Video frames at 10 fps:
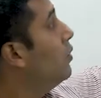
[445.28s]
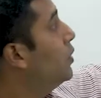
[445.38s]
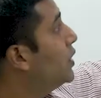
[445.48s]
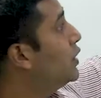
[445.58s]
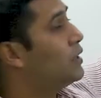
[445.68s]

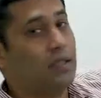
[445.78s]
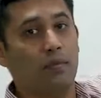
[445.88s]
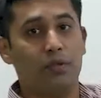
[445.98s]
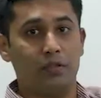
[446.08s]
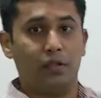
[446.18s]
within the
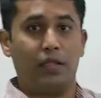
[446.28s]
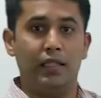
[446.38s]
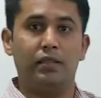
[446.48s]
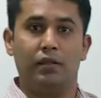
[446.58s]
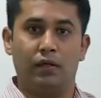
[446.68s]
temperature
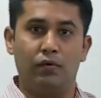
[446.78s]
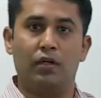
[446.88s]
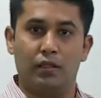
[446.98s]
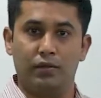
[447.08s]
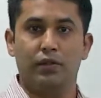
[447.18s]
range that we are
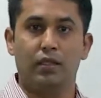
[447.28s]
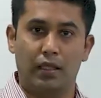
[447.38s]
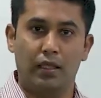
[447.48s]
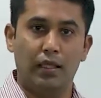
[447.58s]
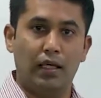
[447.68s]
considering.
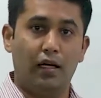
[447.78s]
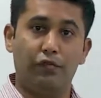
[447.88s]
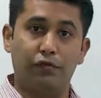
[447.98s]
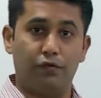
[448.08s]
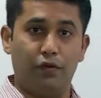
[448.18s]

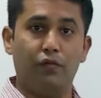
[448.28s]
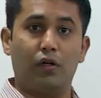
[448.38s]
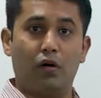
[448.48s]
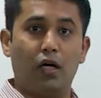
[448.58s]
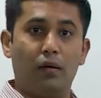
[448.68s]
If we were
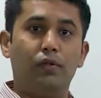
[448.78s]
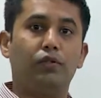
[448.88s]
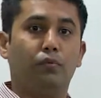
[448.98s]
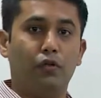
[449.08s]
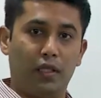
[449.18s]
not able
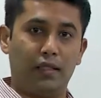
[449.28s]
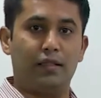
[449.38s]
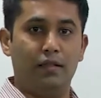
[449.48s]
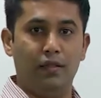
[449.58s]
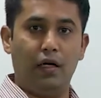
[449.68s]
to pull that
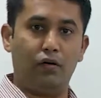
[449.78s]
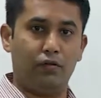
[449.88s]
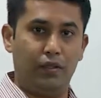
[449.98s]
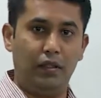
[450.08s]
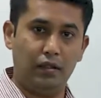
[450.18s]
CV out
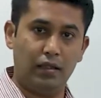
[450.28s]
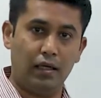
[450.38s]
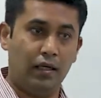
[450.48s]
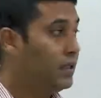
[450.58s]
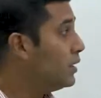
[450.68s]
of the
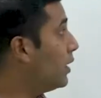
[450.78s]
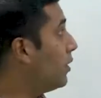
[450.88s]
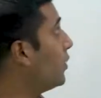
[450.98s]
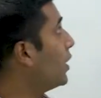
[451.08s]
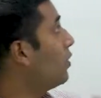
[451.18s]
integral,
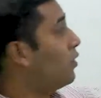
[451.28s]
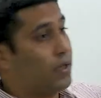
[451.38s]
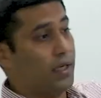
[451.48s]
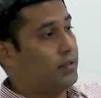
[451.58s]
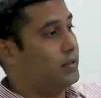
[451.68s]
then we cannot
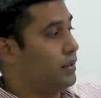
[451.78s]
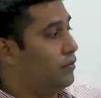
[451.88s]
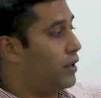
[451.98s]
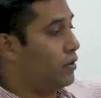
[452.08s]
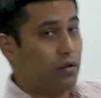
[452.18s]
write this and
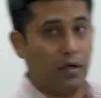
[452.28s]
we cannot